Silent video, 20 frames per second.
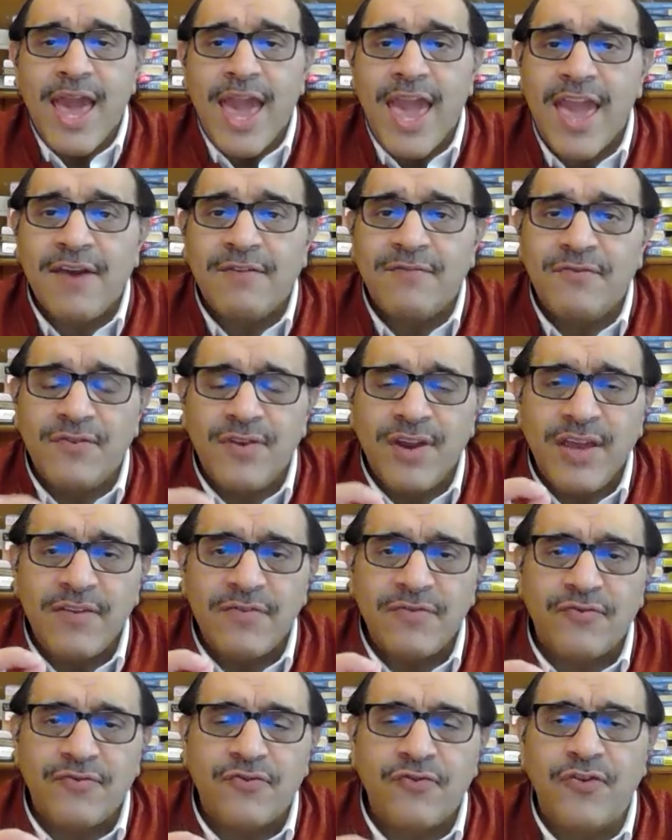
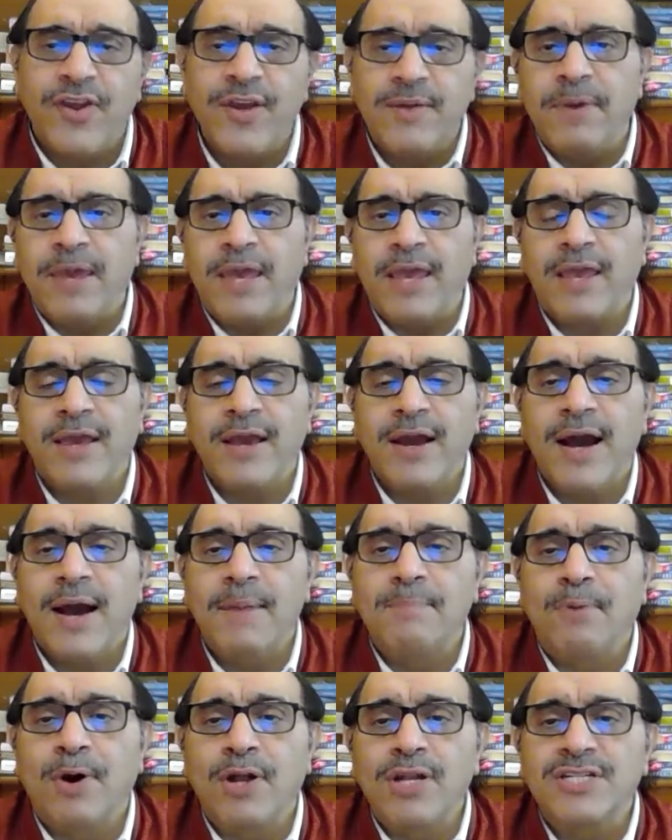Every freebie a
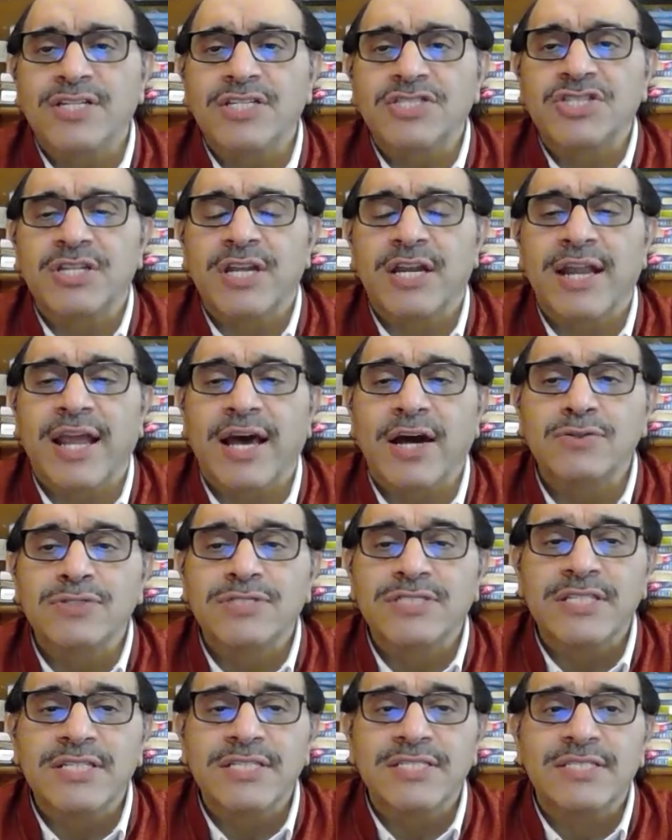politician
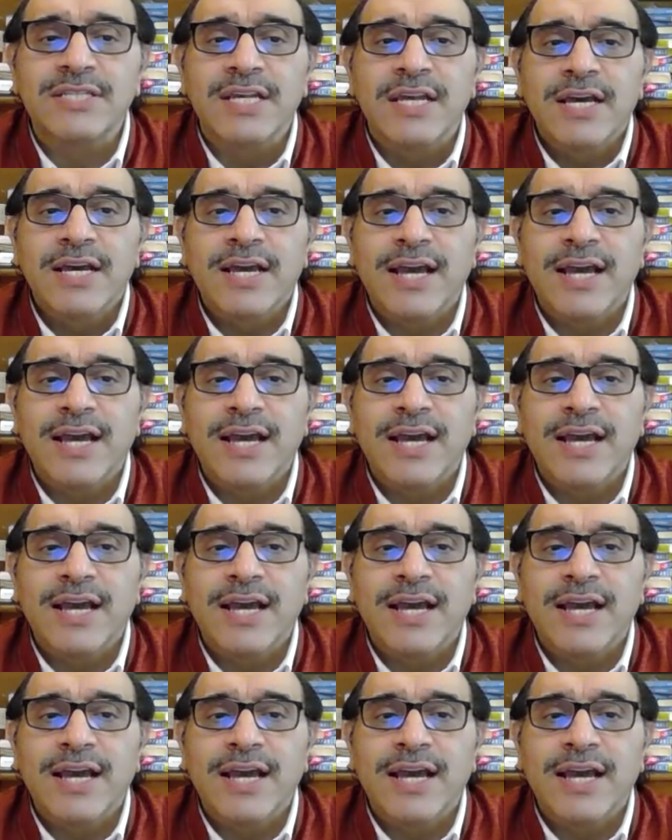announces